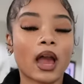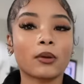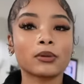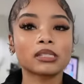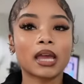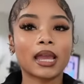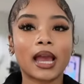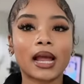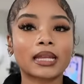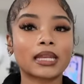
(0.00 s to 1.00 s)
I was like,
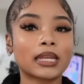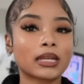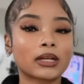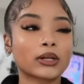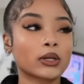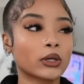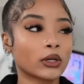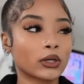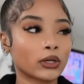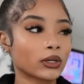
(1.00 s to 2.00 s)
I need a
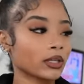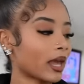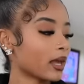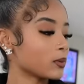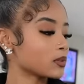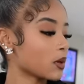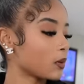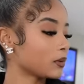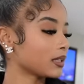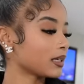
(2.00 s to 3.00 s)
Kurt. Like it was
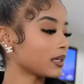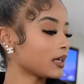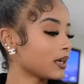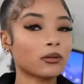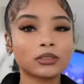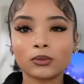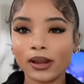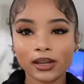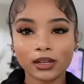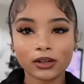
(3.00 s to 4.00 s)
only only
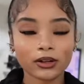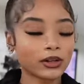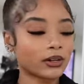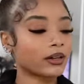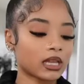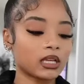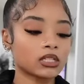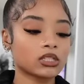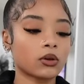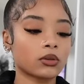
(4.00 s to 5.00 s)
right to get a Kurt. It
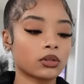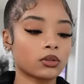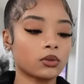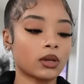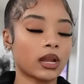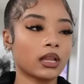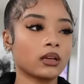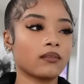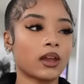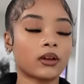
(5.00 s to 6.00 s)
looks so cute and it
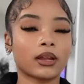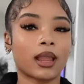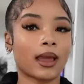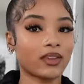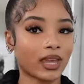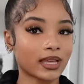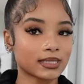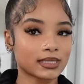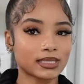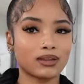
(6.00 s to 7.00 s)
looked very like
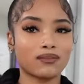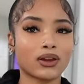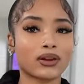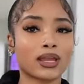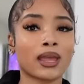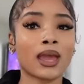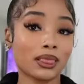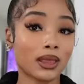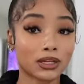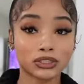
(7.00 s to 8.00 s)
fancy, very
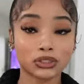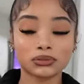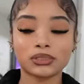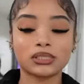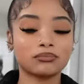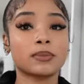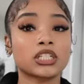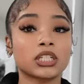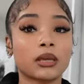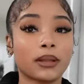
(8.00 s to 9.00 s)
luxury.
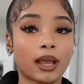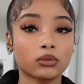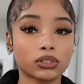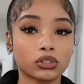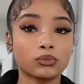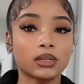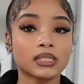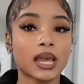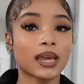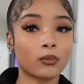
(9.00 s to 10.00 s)
Especially a black one too
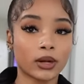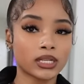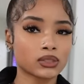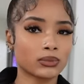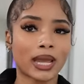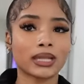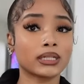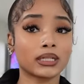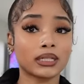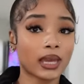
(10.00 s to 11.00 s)
because I could wear this with like
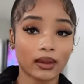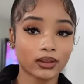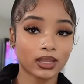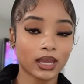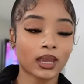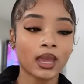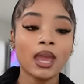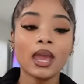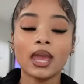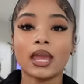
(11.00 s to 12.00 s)
literally everything.
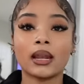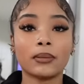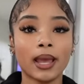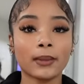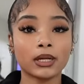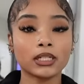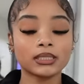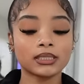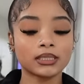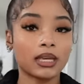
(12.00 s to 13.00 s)
And a black
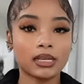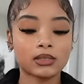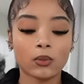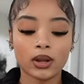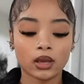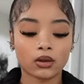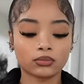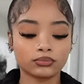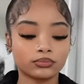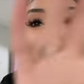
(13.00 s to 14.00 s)
purse is the way to go.
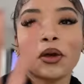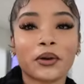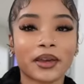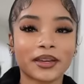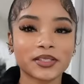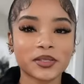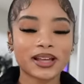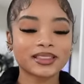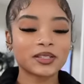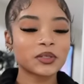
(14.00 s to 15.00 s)
Okay, so
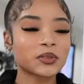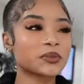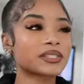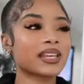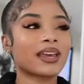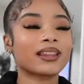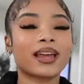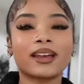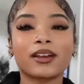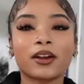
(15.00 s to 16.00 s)
I think you say it
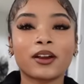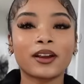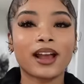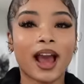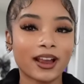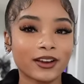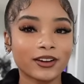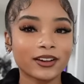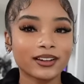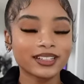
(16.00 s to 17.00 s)
like Kurt Geiger.